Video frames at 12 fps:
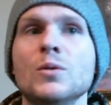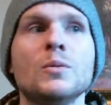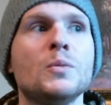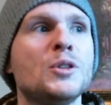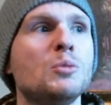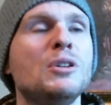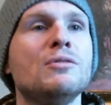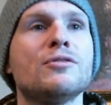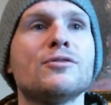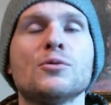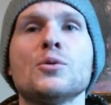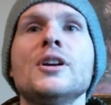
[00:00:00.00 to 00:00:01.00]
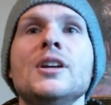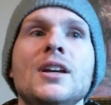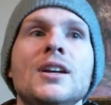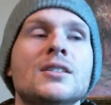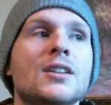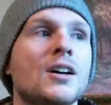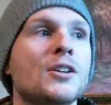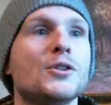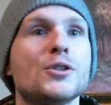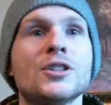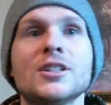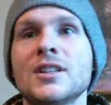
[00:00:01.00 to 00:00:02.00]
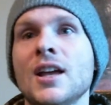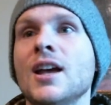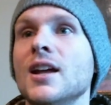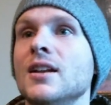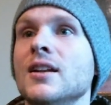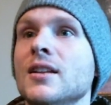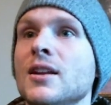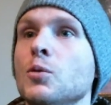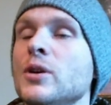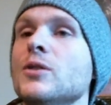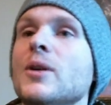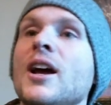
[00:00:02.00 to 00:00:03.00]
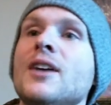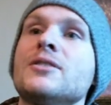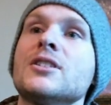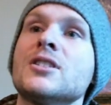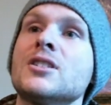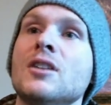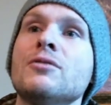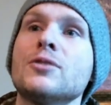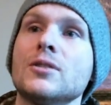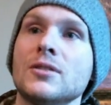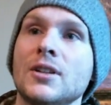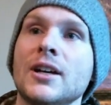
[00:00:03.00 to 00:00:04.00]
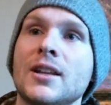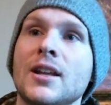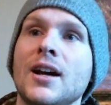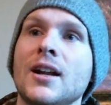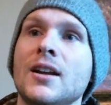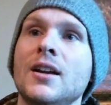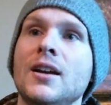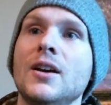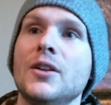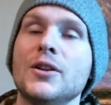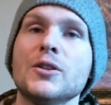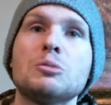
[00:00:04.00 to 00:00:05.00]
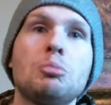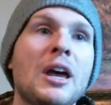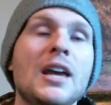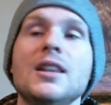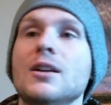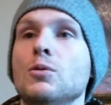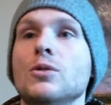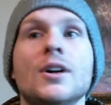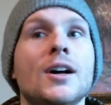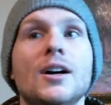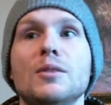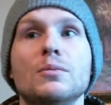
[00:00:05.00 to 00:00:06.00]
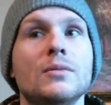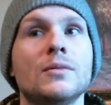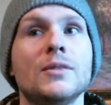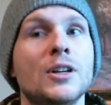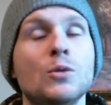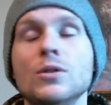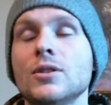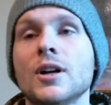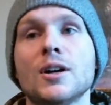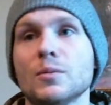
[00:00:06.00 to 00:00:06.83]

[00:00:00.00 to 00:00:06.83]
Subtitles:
to be free is to understand that we don't have to suffer like that. There is pain that will come. It will come.